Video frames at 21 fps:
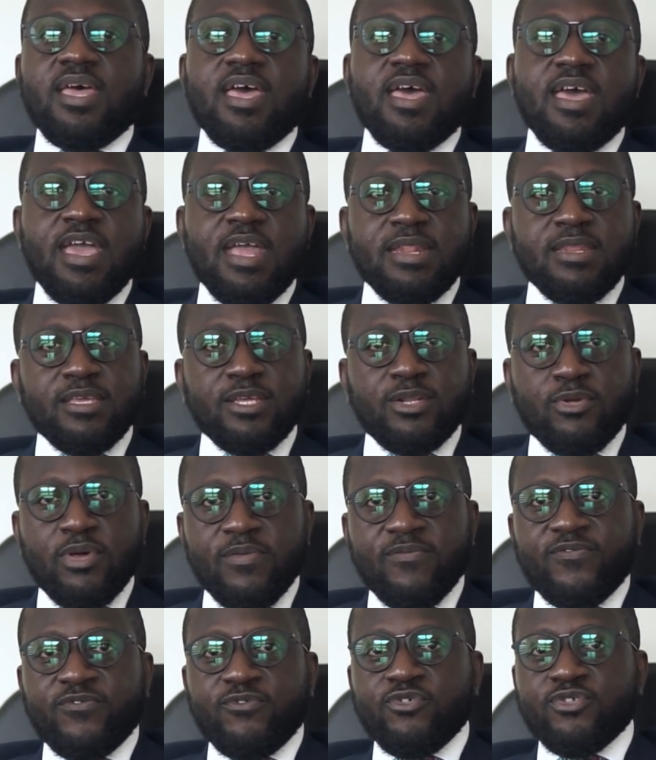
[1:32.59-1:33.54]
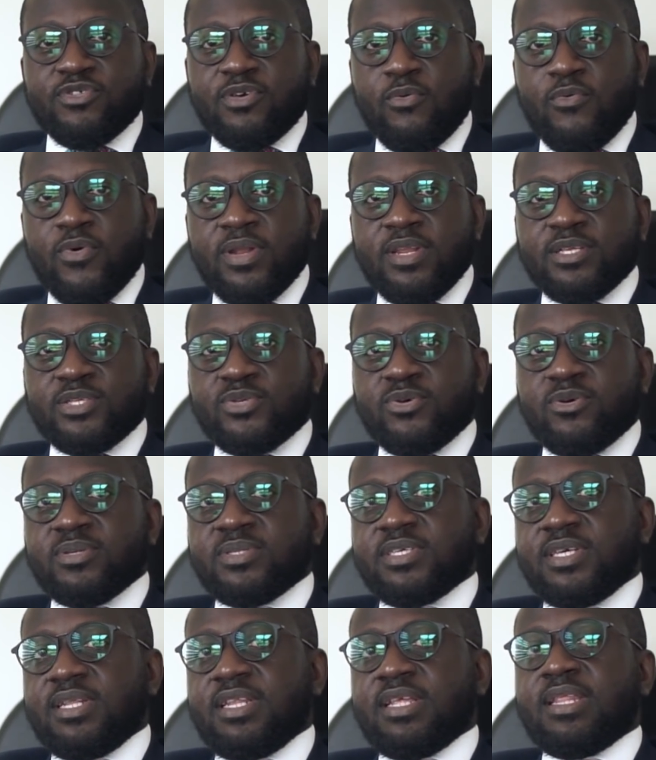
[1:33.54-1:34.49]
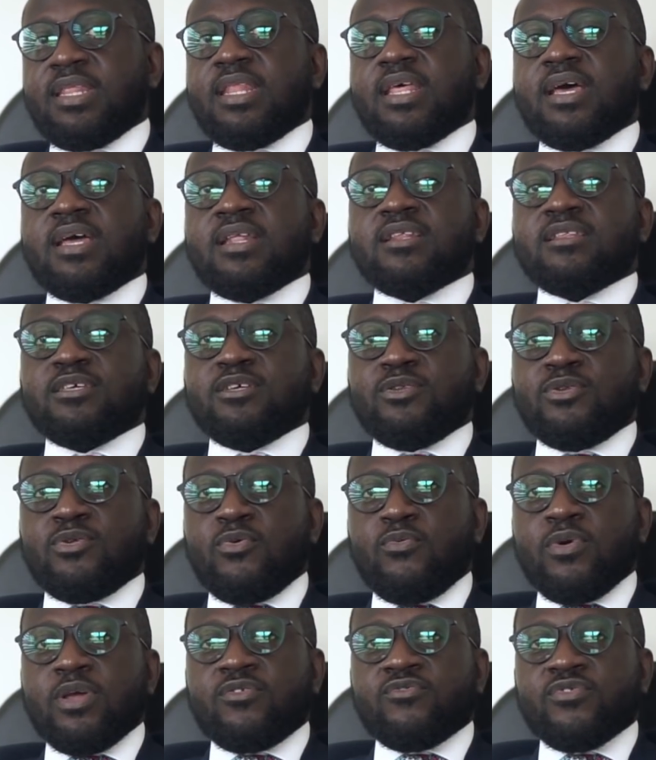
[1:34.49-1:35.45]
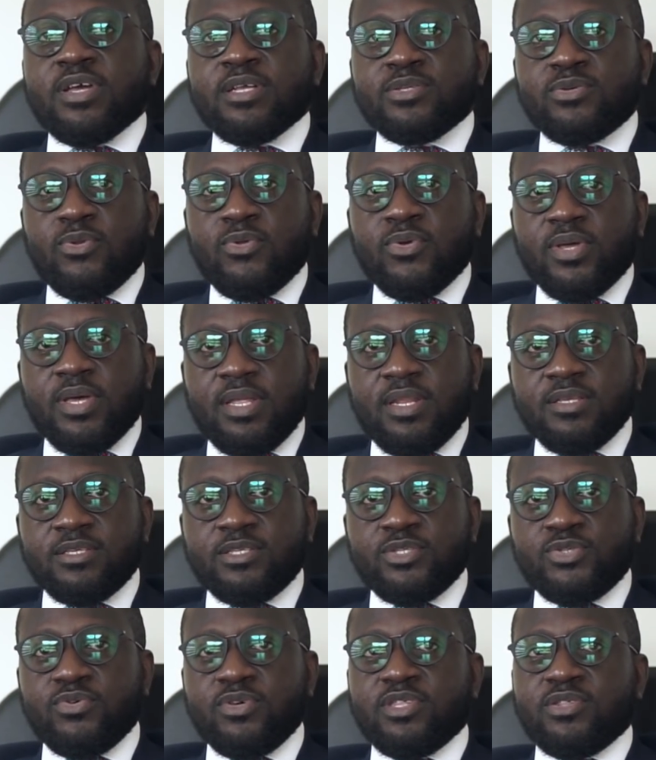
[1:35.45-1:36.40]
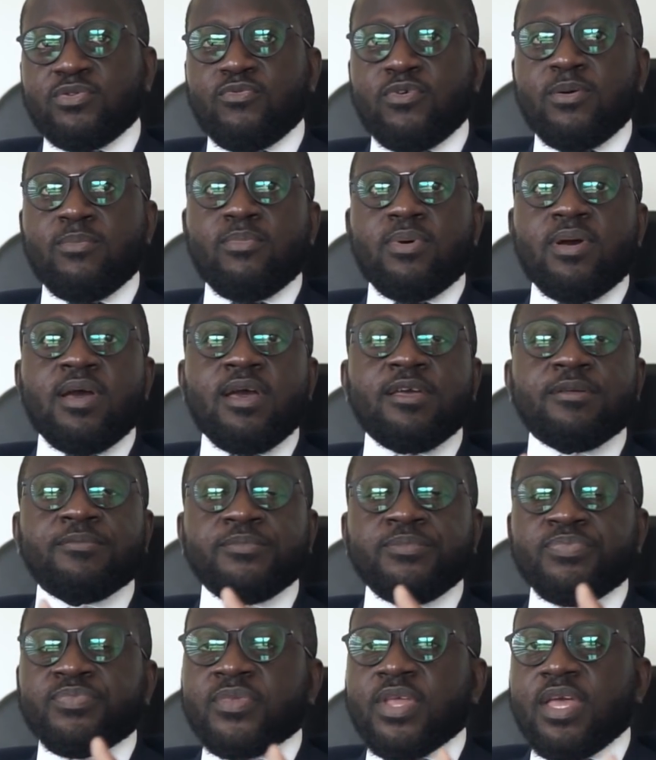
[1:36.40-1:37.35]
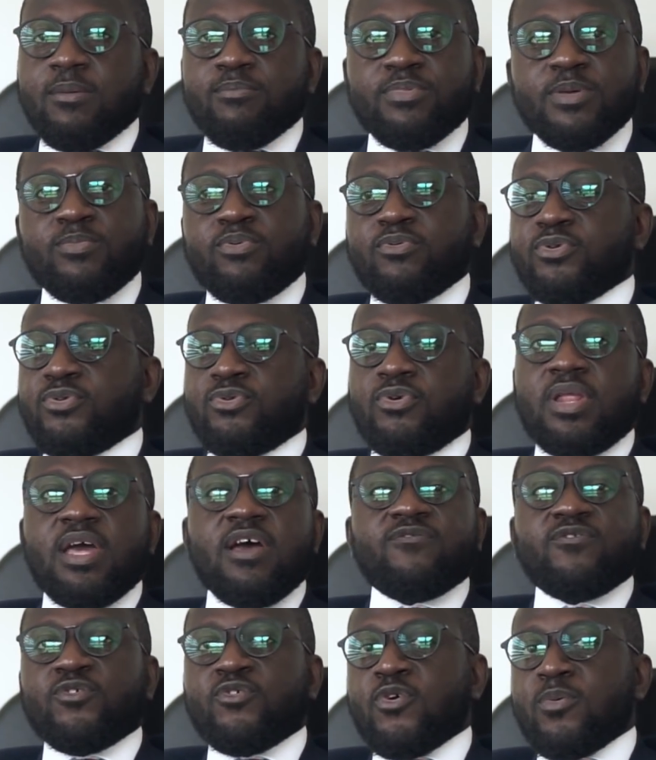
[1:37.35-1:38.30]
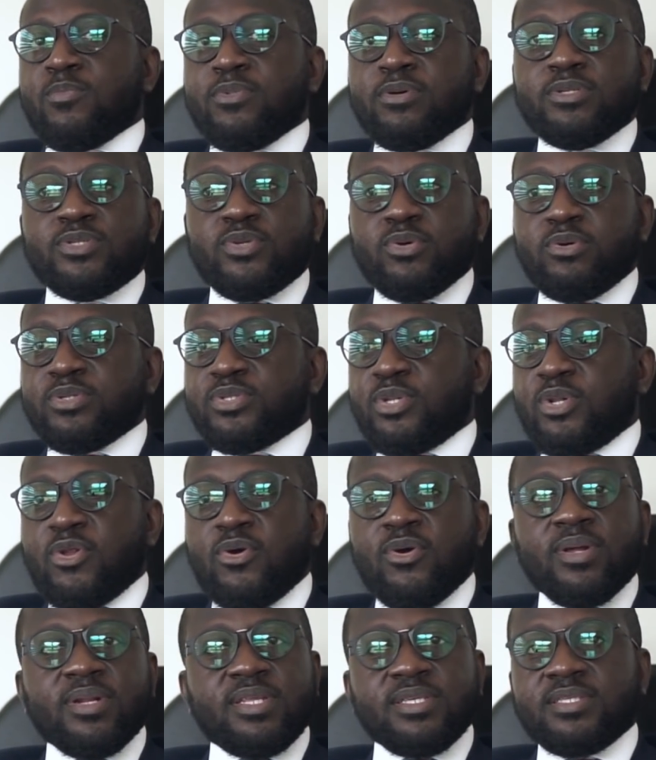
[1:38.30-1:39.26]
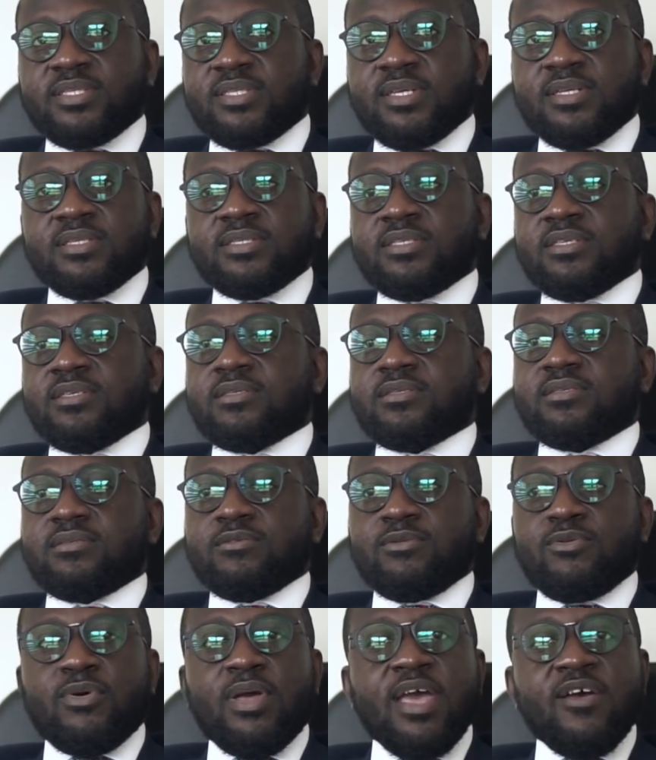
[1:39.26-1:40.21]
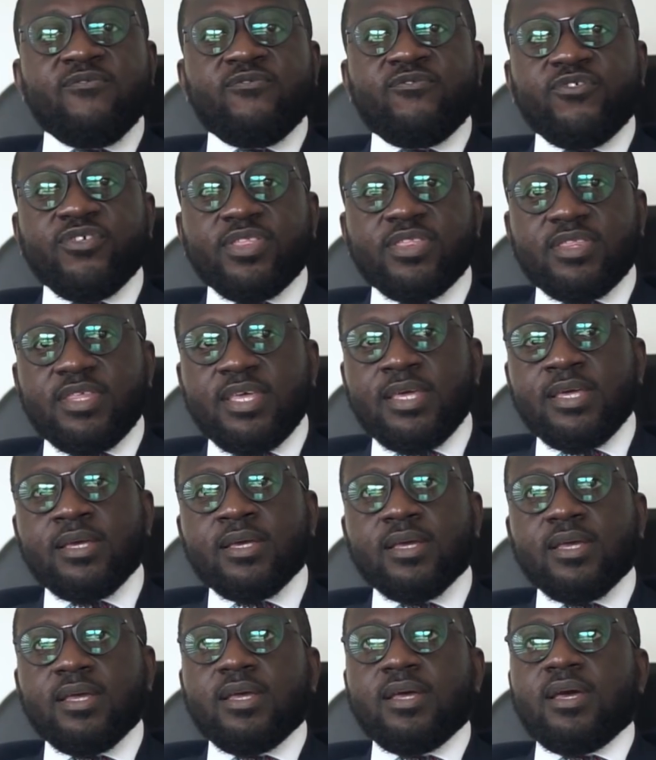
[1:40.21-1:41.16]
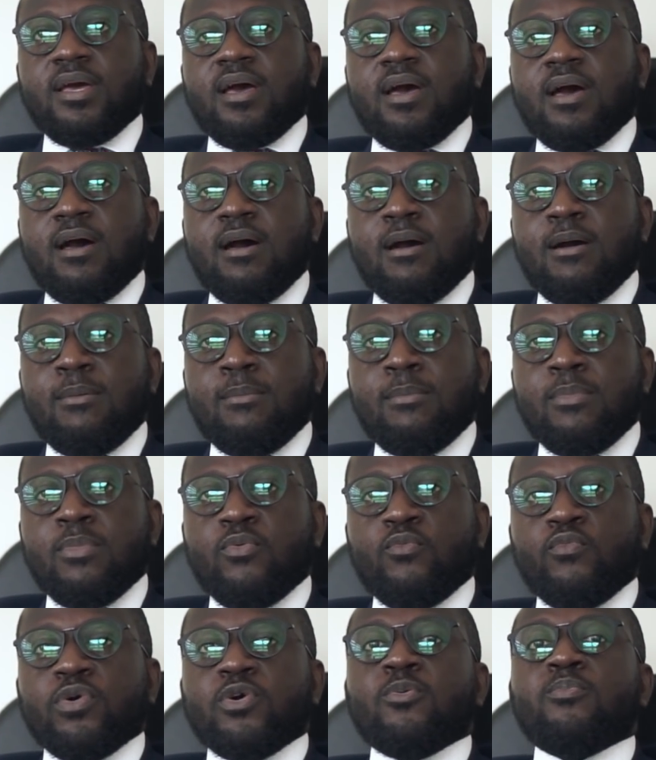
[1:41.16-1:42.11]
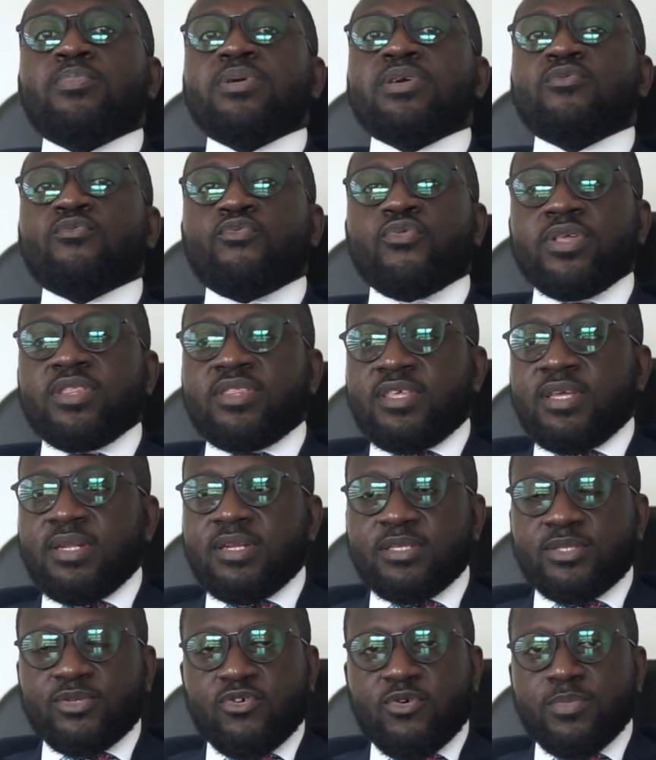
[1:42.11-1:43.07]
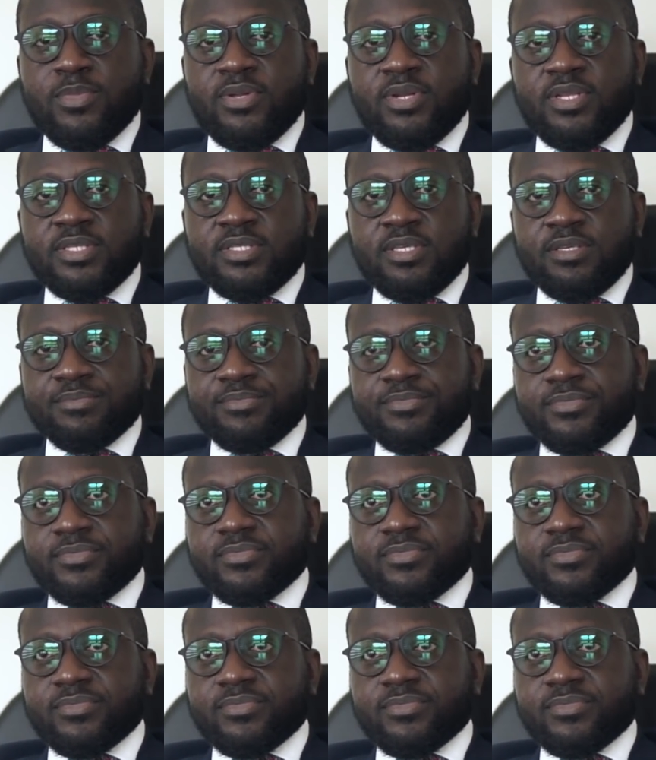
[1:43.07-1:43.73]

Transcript: And in future, when it's all said and done, we're trying to look at a situation whereby people do not have to commute those long distances. Everything will be within this community.